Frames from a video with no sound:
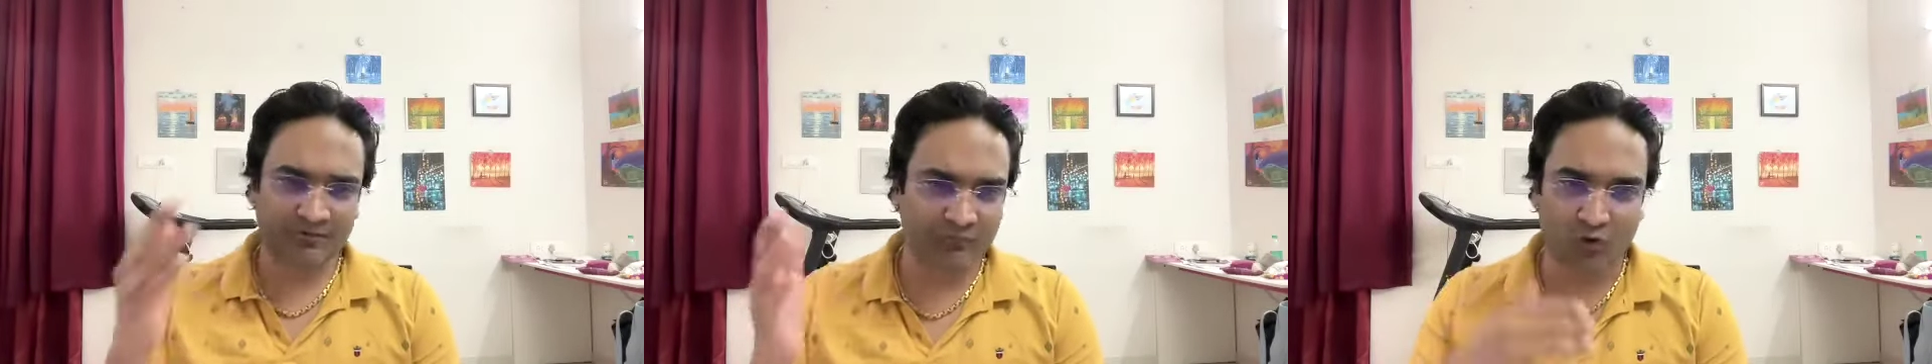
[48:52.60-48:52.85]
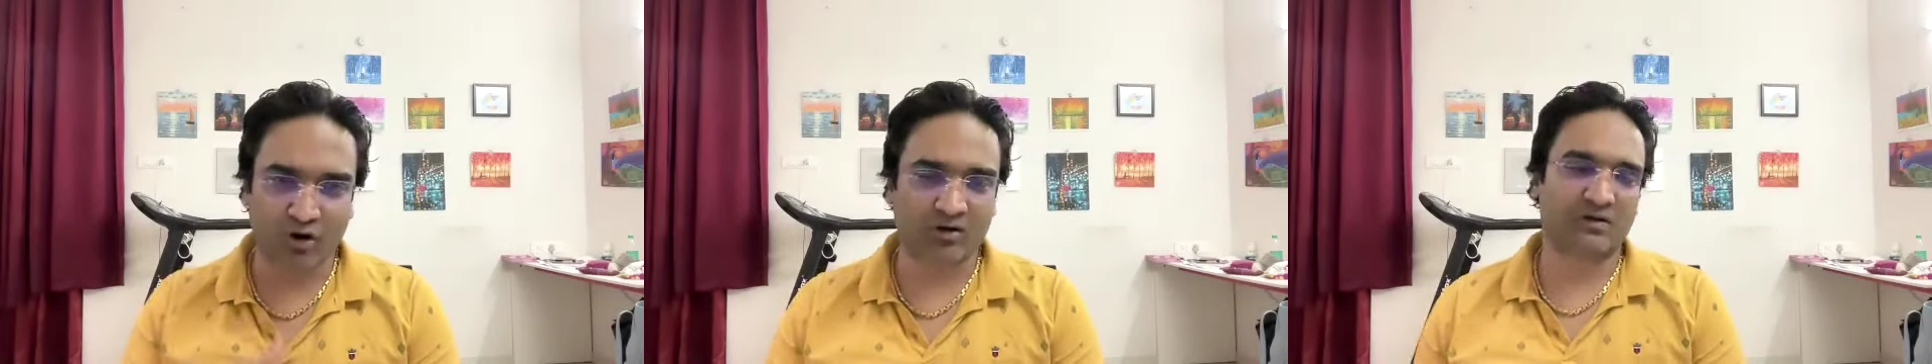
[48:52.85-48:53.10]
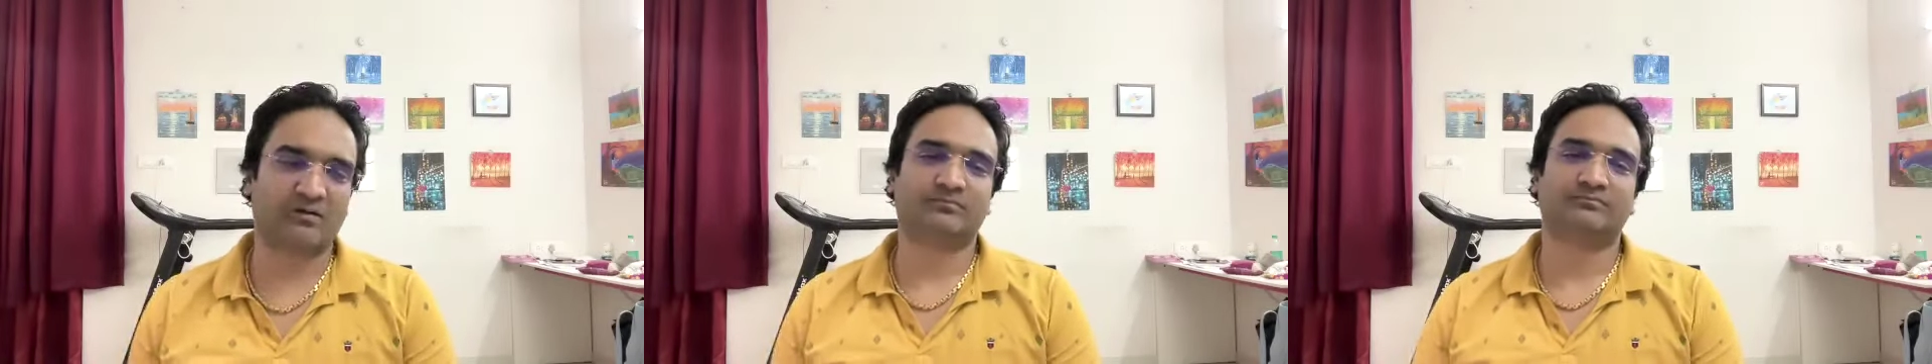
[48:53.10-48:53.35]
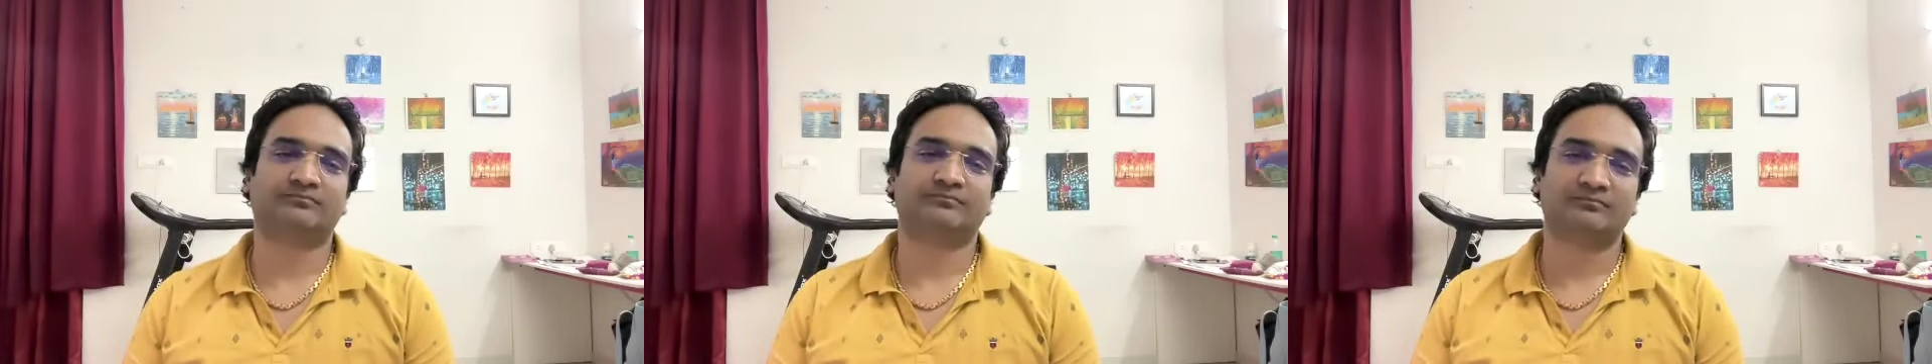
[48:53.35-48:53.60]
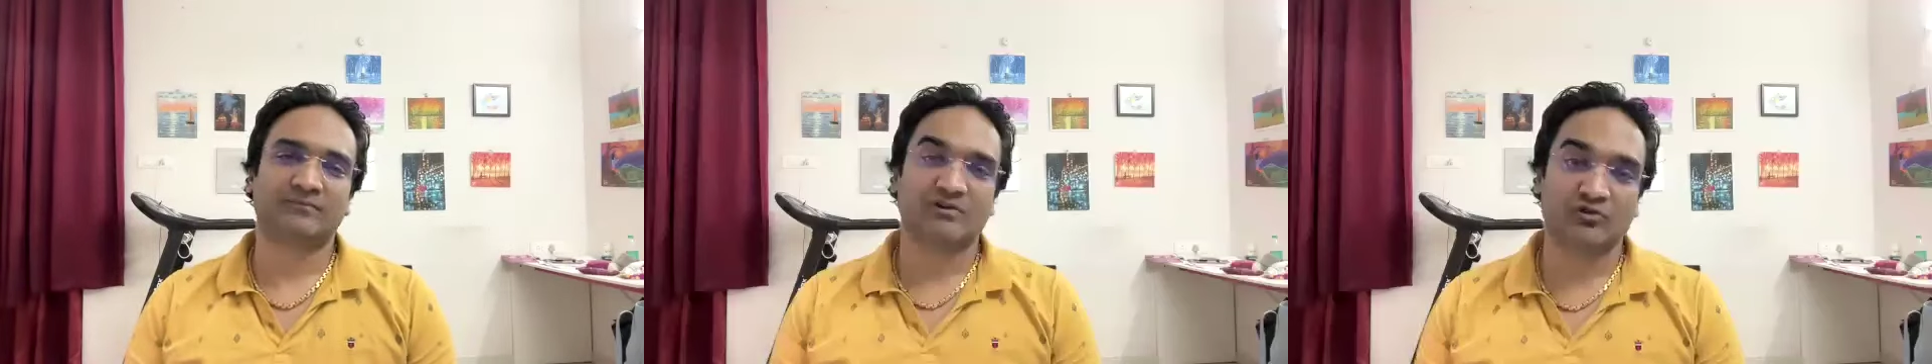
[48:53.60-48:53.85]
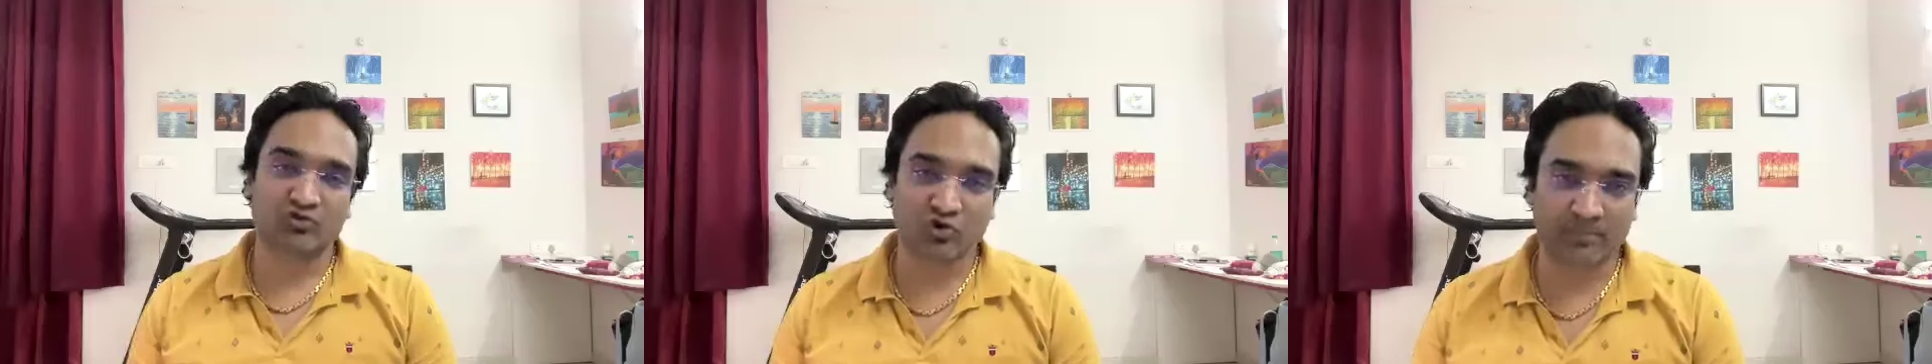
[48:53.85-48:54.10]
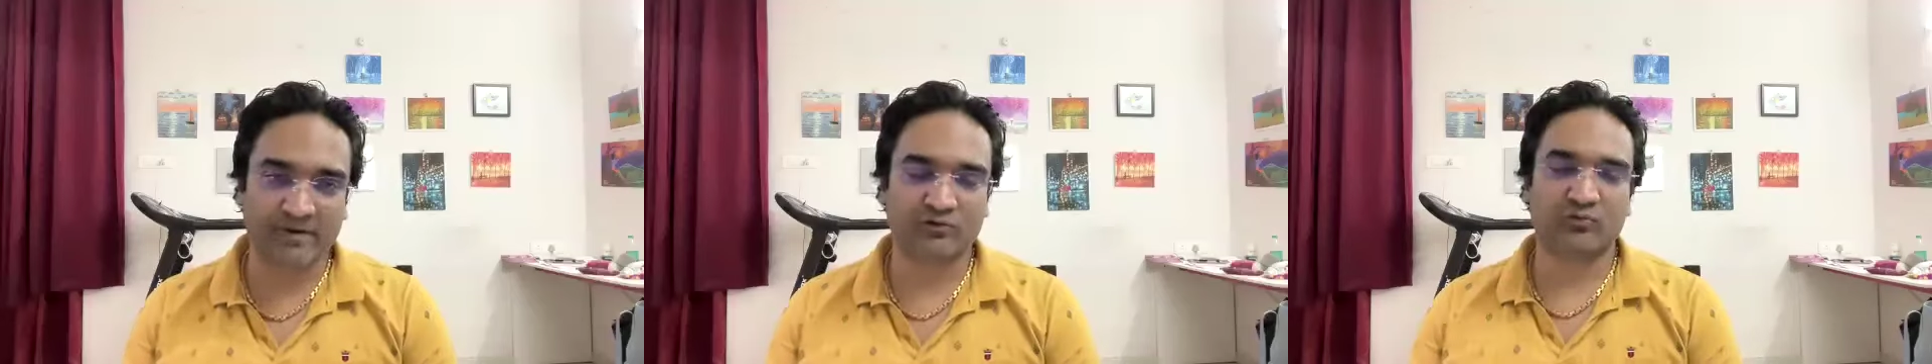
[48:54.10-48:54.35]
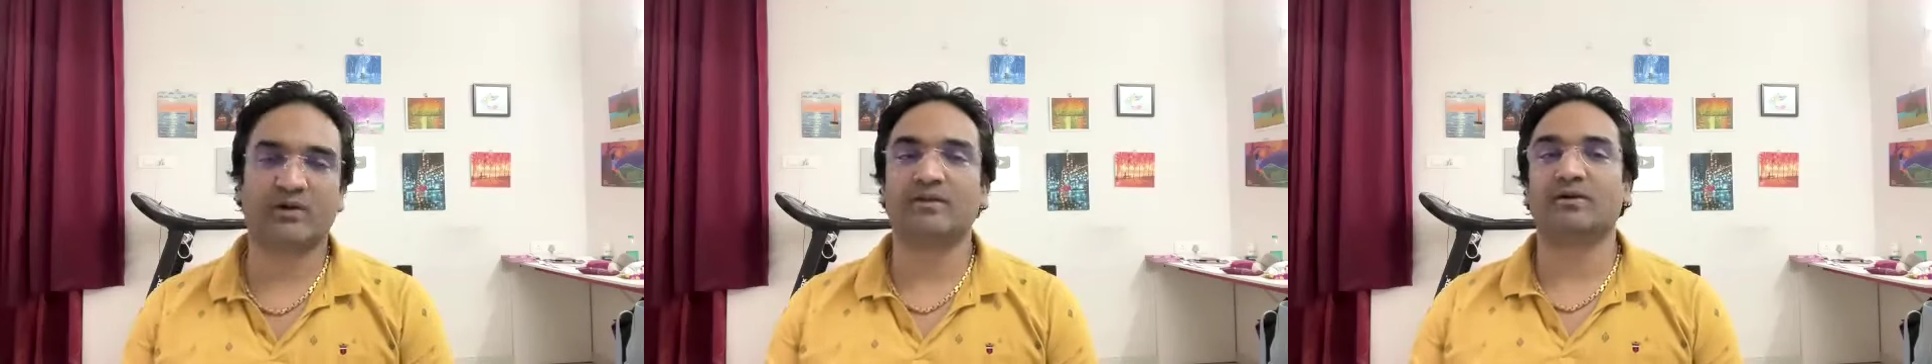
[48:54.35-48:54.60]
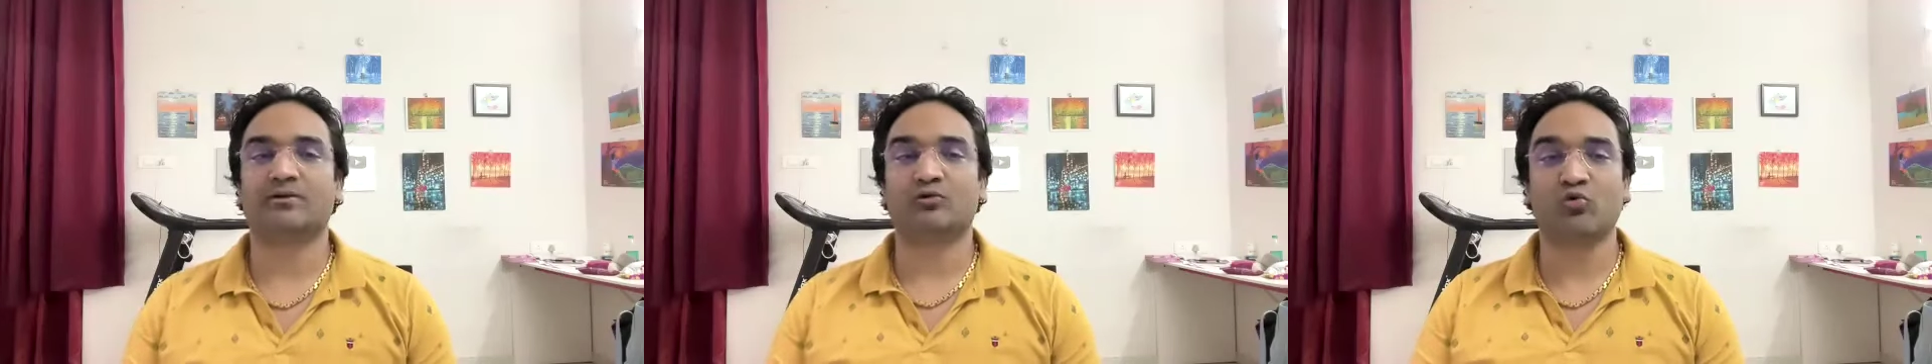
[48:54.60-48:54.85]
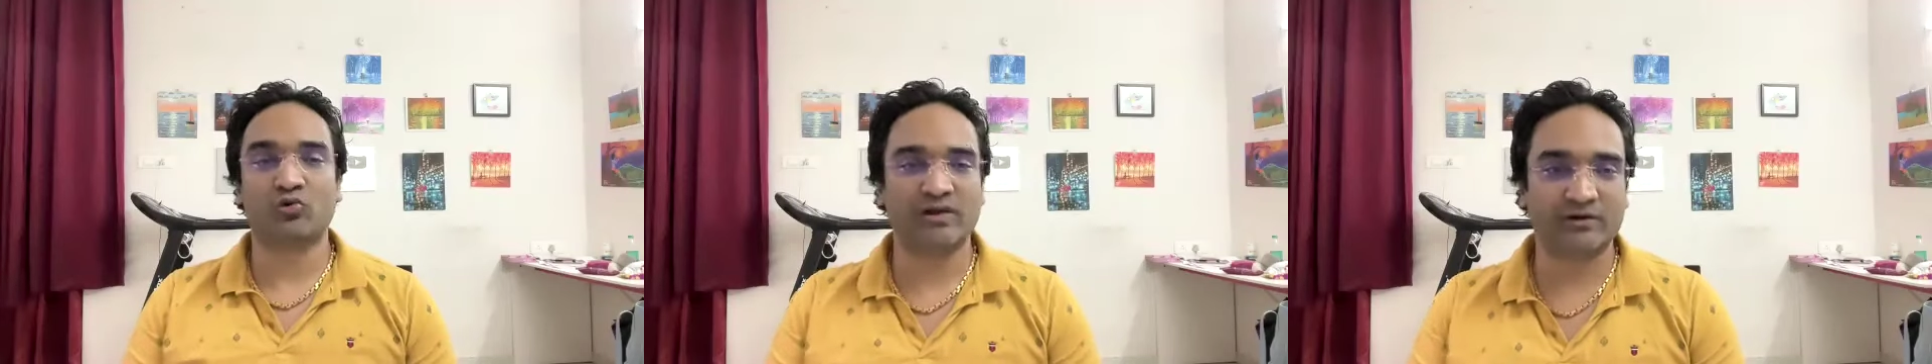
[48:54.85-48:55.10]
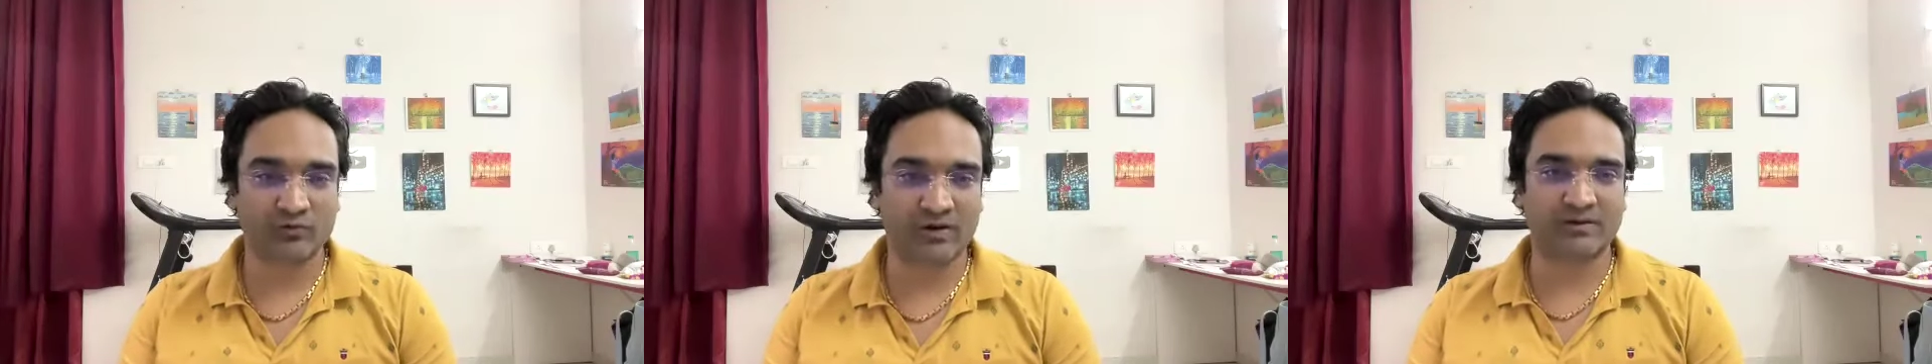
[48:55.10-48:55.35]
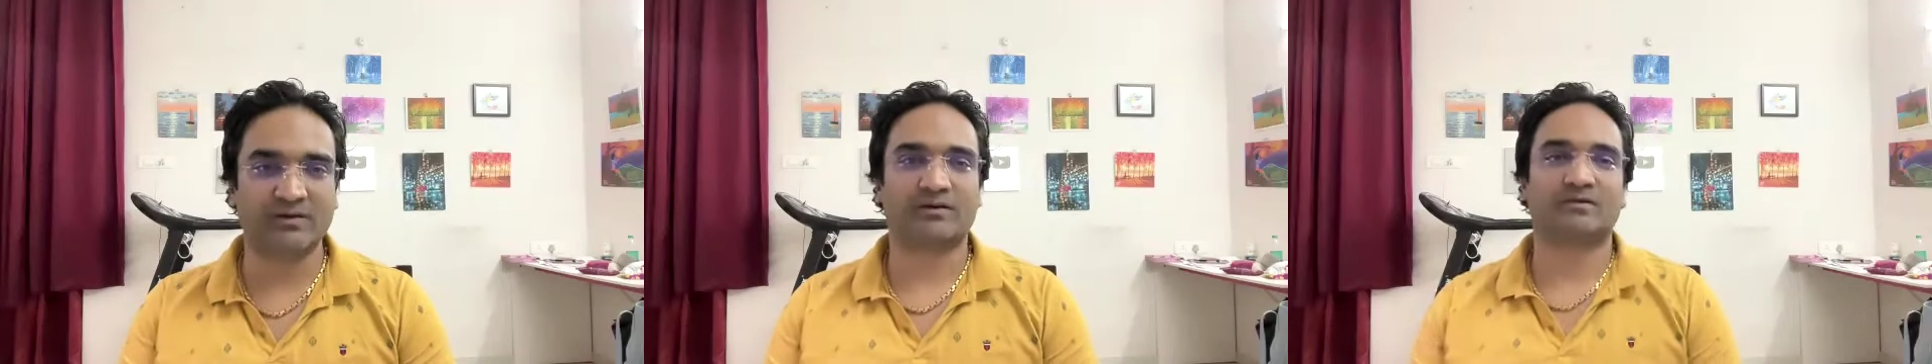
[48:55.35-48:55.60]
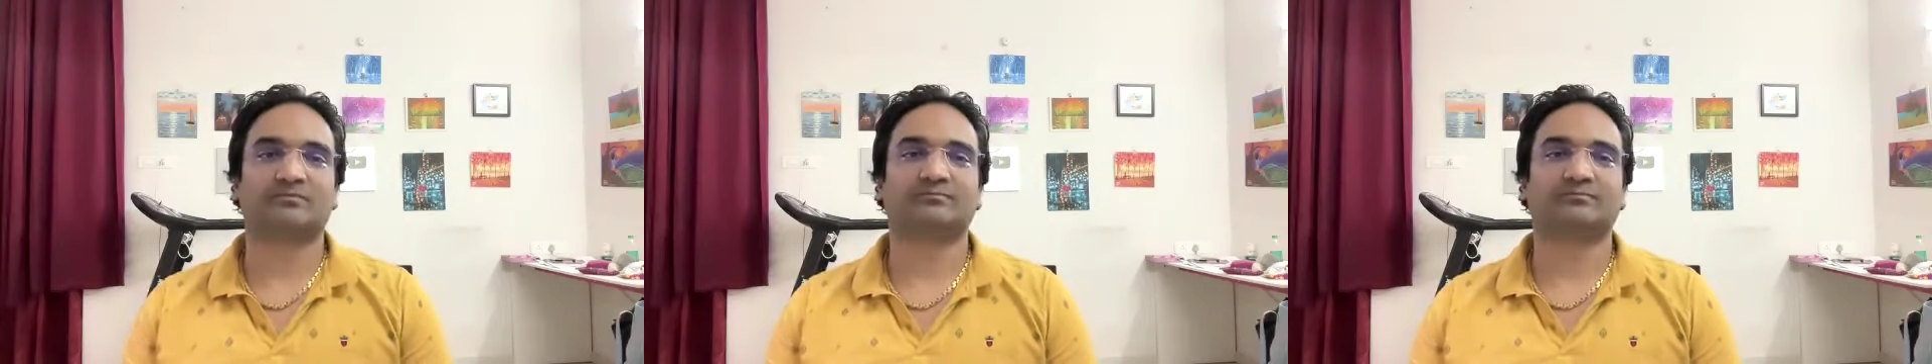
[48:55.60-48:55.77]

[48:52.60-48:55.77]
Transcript: walk, shopping together, cooking together,